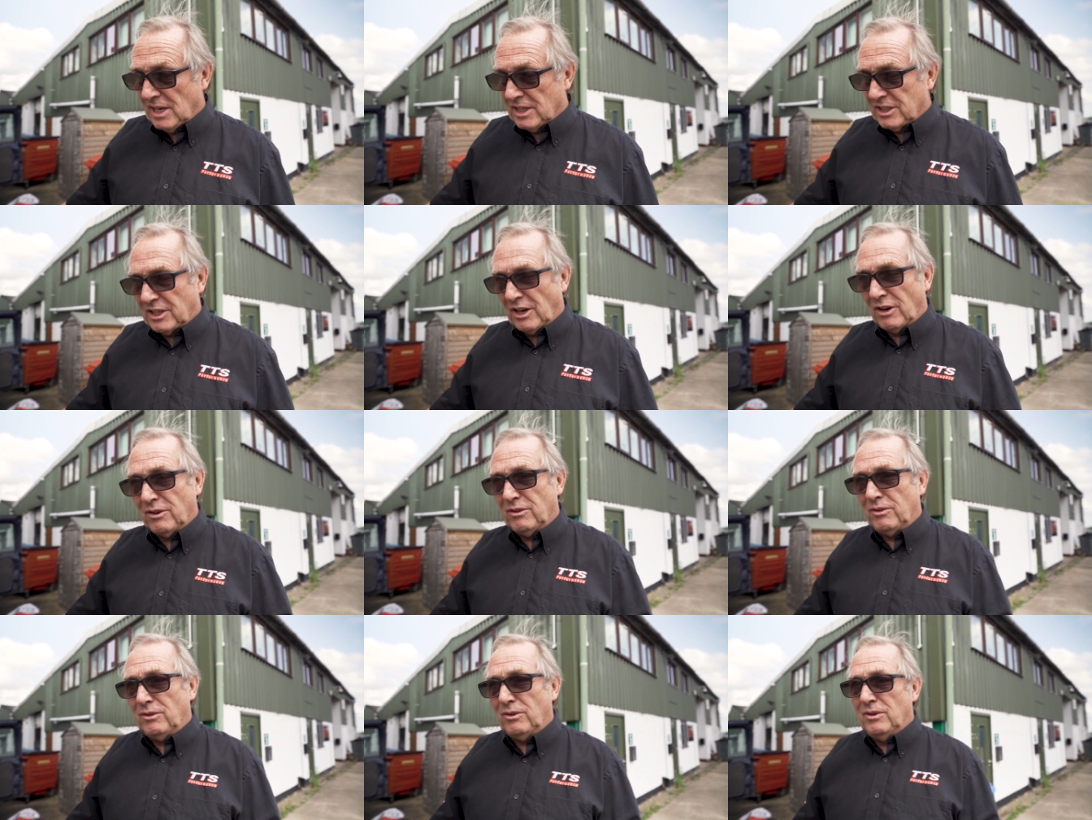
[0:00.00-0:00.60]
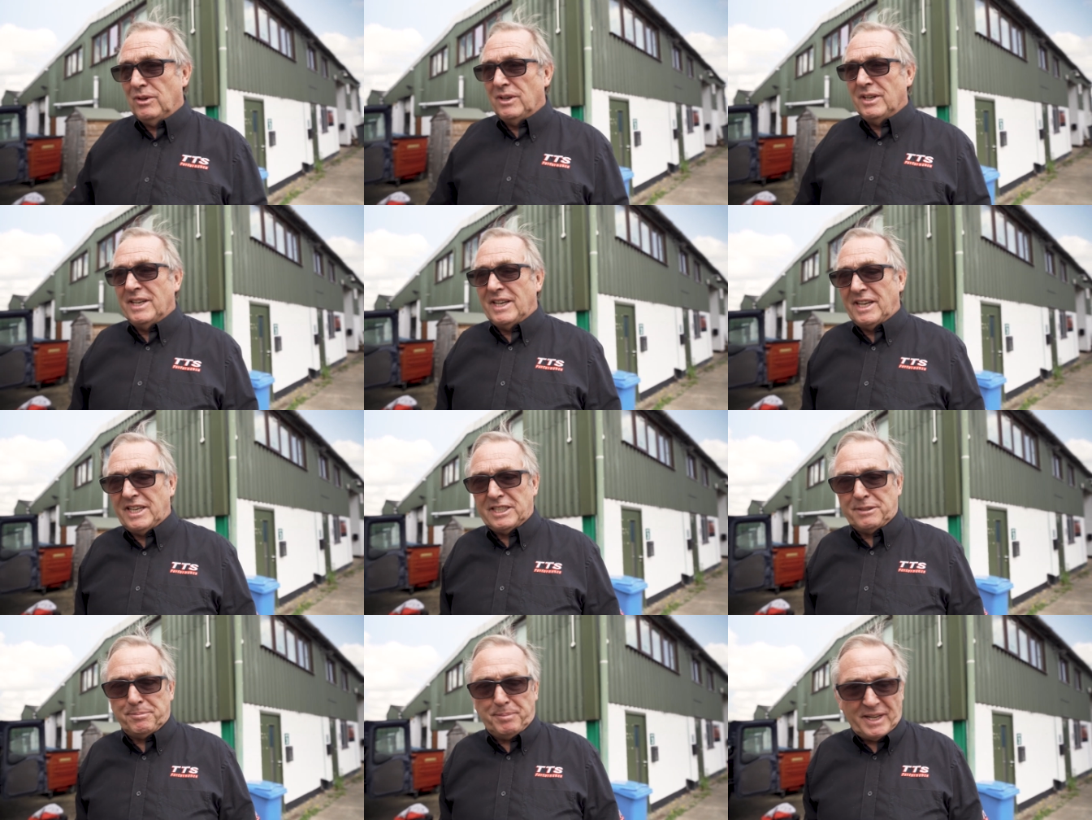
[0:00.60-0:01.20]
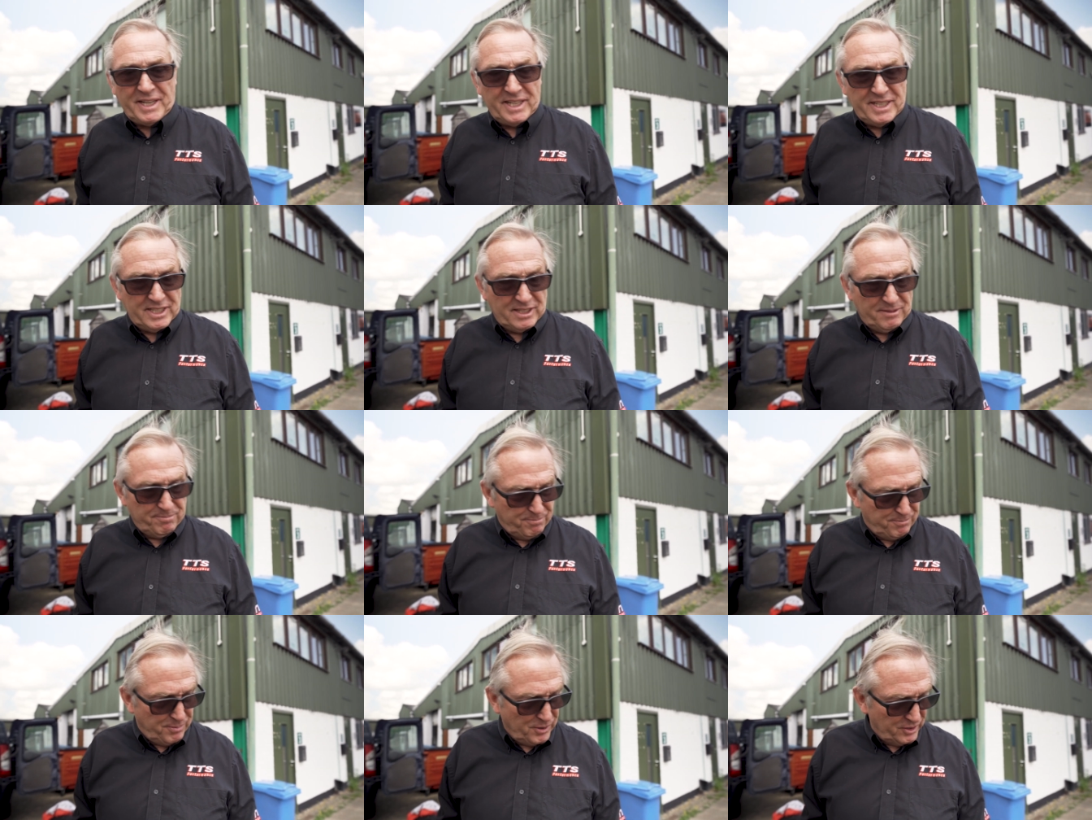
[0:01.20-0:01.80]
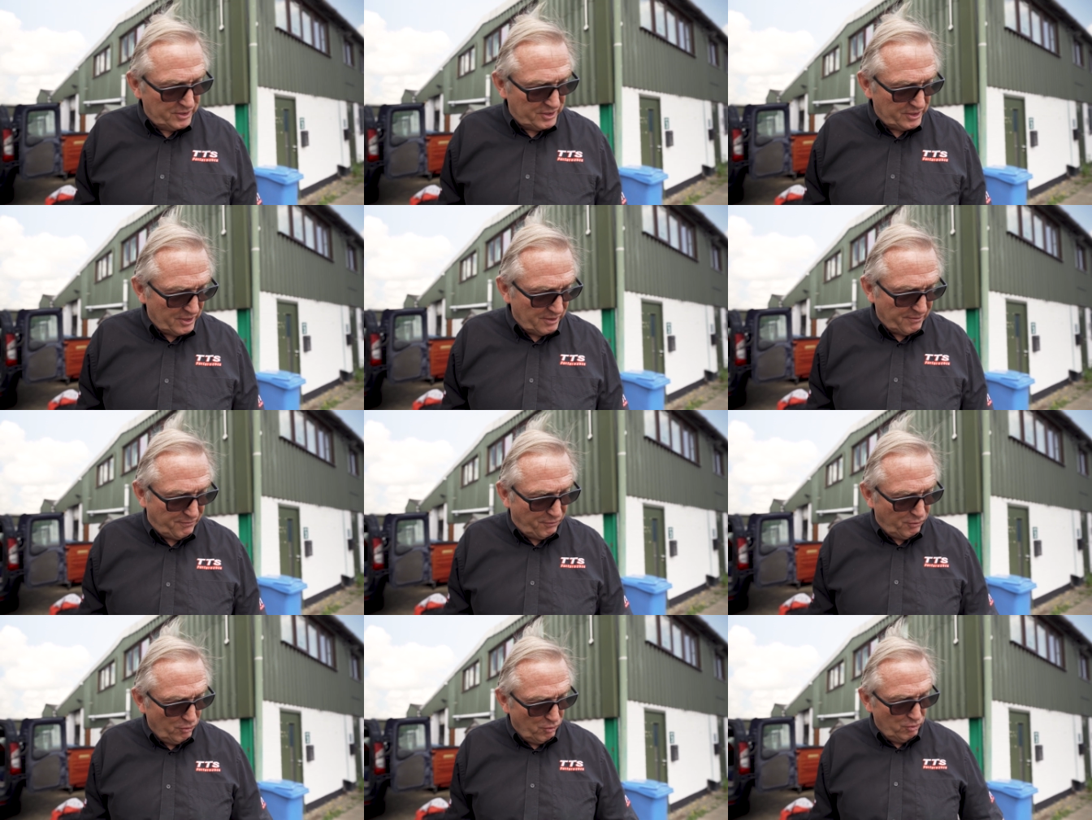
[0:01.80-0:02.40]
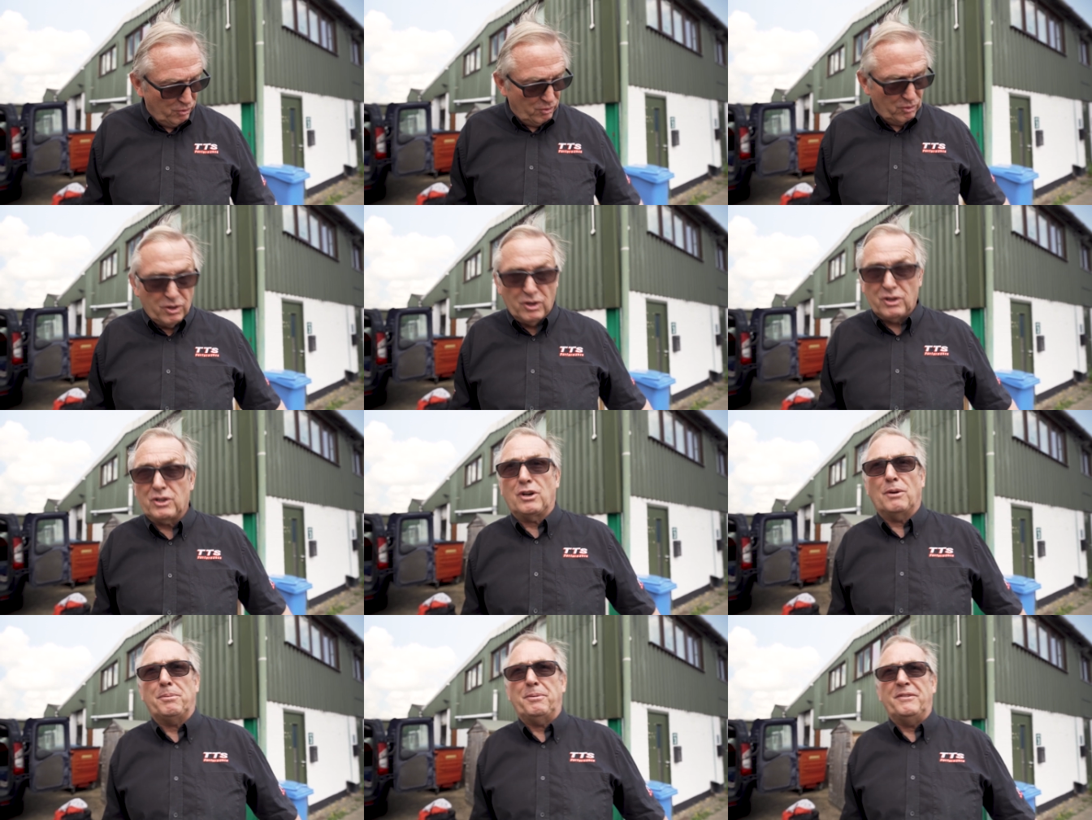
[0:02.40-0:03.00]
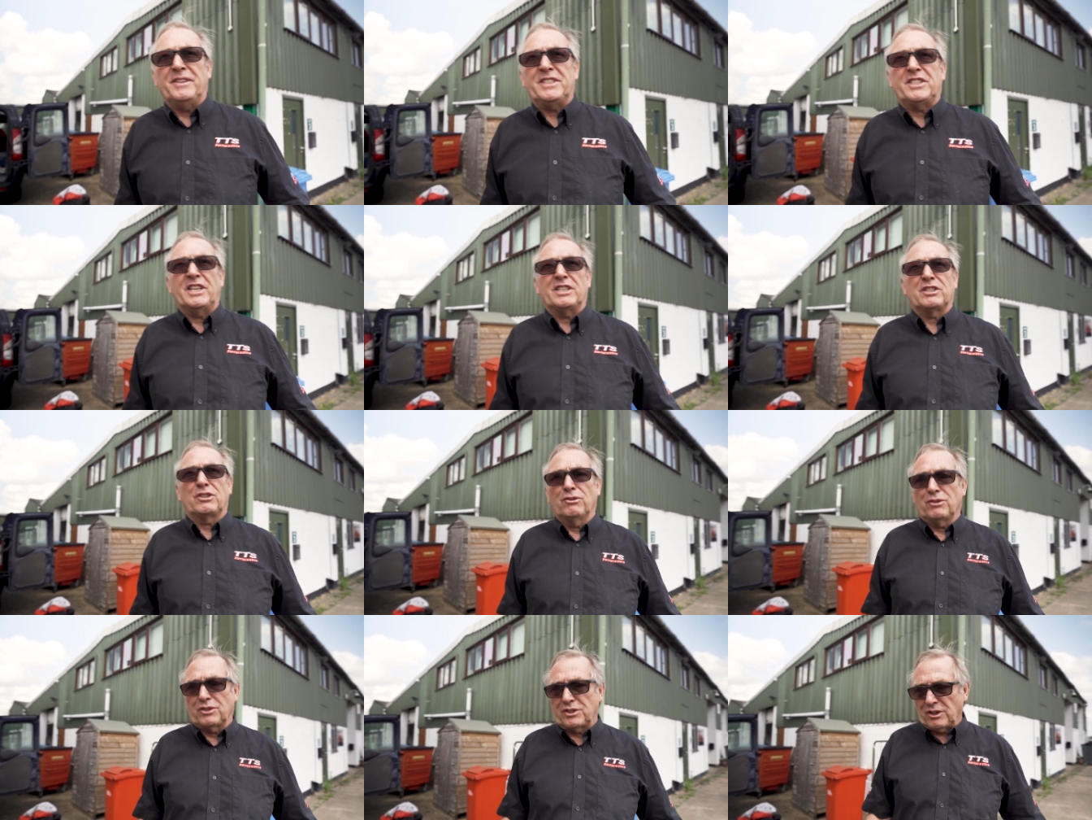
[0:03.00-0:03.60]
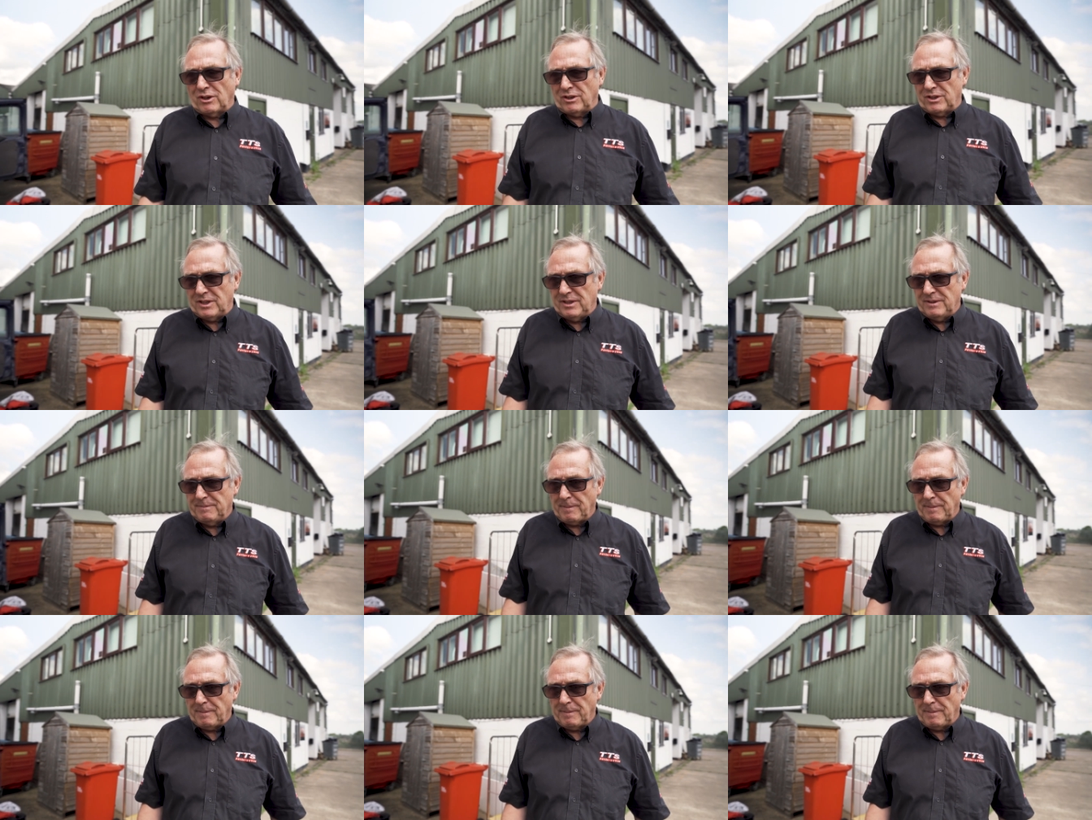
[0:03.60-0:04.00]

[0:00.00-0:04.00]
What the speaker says: So he's been and put a full Akropovich exhaust on,